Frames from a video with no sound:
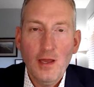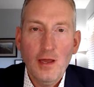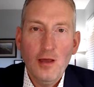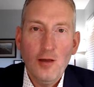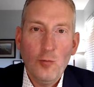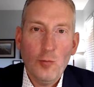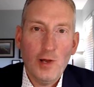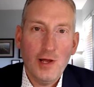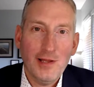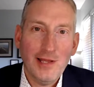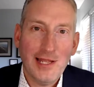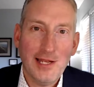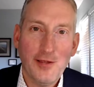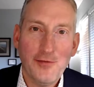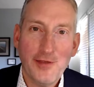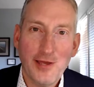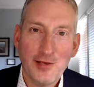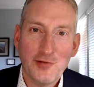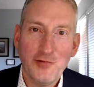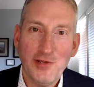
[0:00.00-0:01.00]
Well, hello
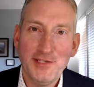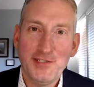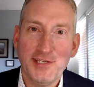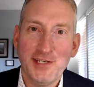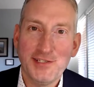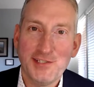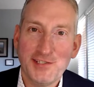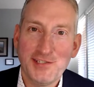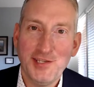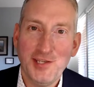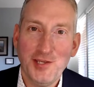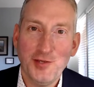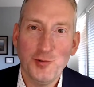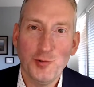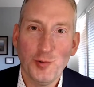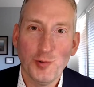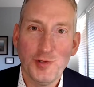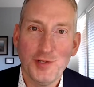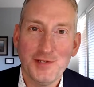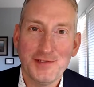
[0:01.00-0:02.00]
there. Greetings to you
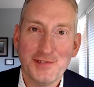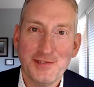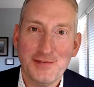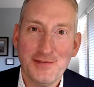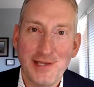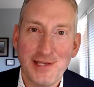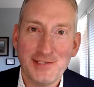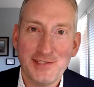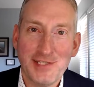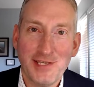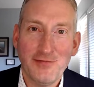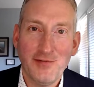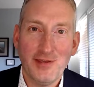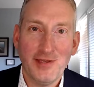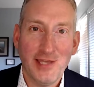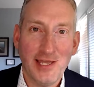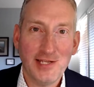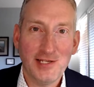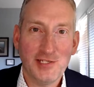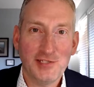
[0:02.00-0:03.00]
all at Thanksgiving
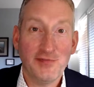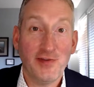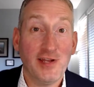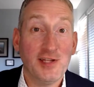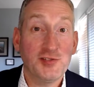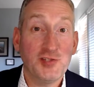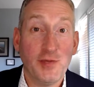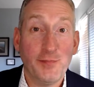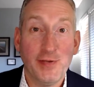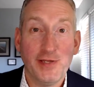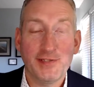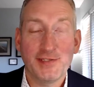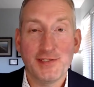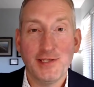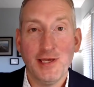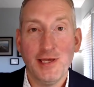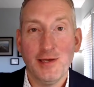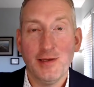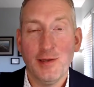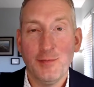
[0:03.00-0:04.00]
English Fellowship. It's
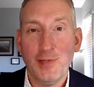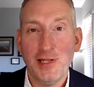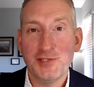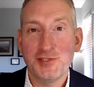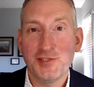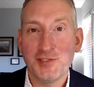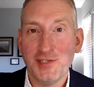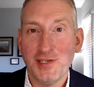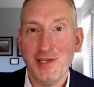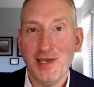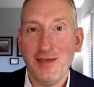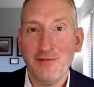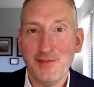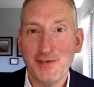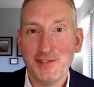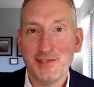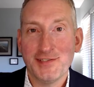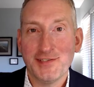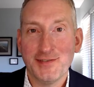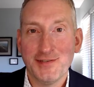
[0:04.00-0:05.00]
a pleasure to have
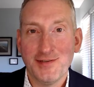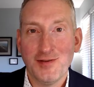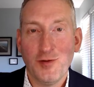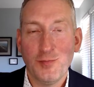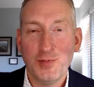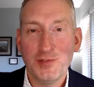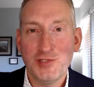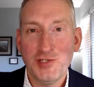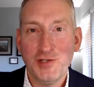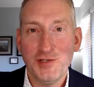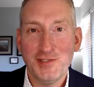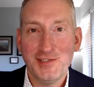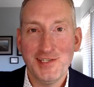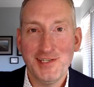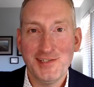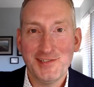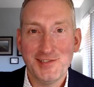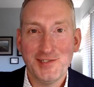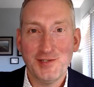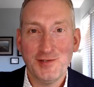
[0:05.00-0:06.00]
this opportunity
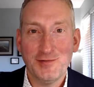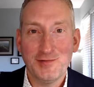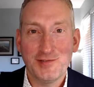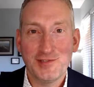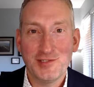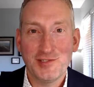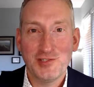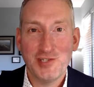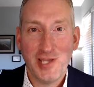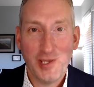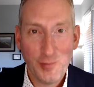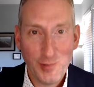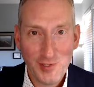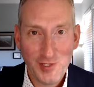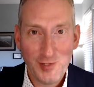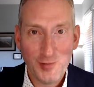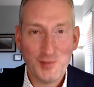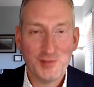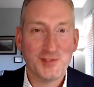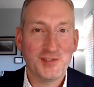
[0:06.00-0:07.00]
to share with
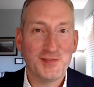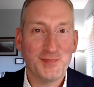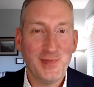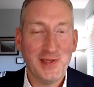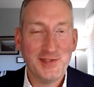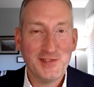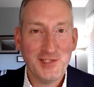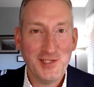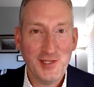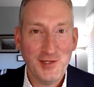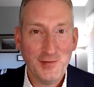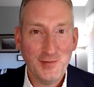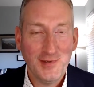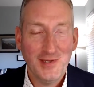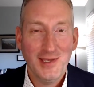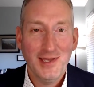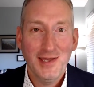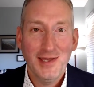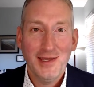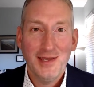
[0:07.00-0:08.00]
you and to speak to you.
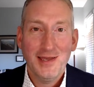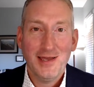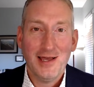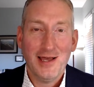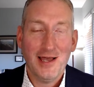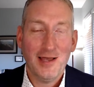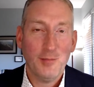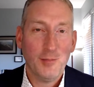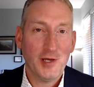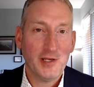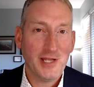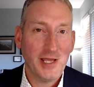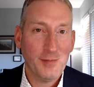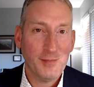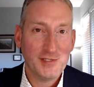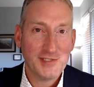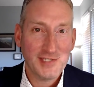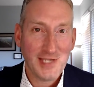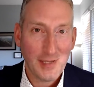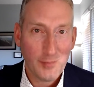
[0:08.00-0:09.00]
My name
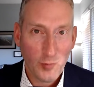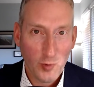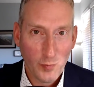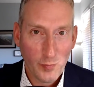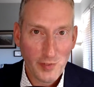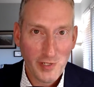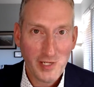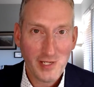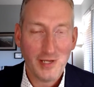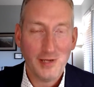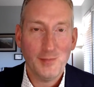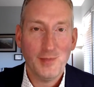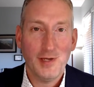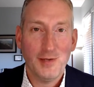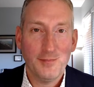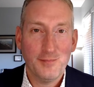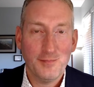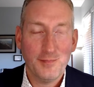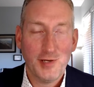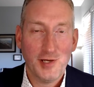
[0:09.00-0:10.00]
is Sam Mulberry. I'm a
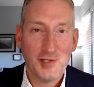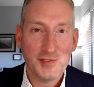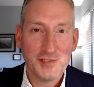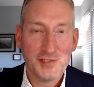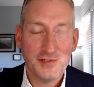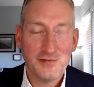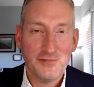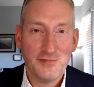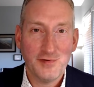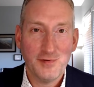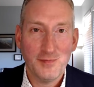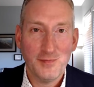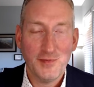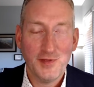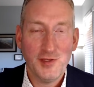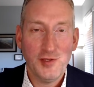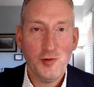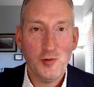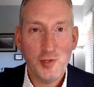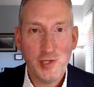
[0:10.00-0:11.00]
pastor from
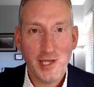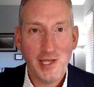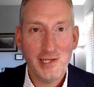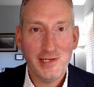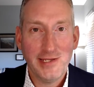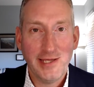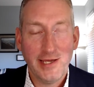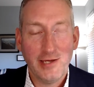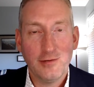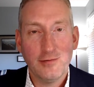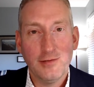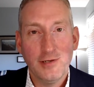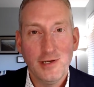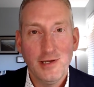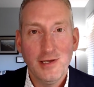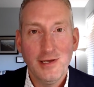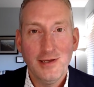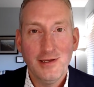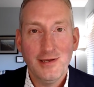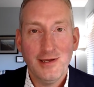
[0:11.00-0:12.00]
the UK now,
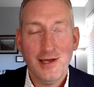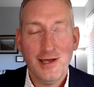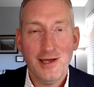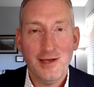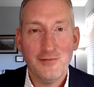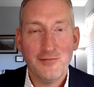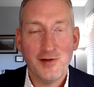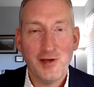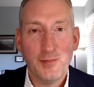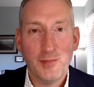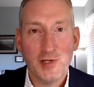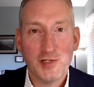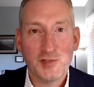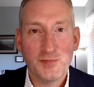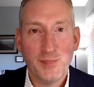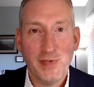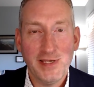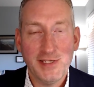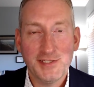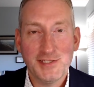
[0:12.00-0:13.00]
very much
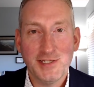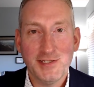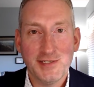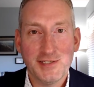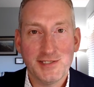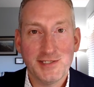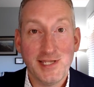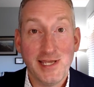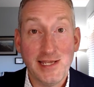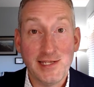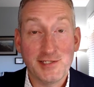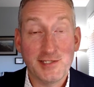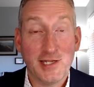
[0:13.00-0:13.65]
based in the States.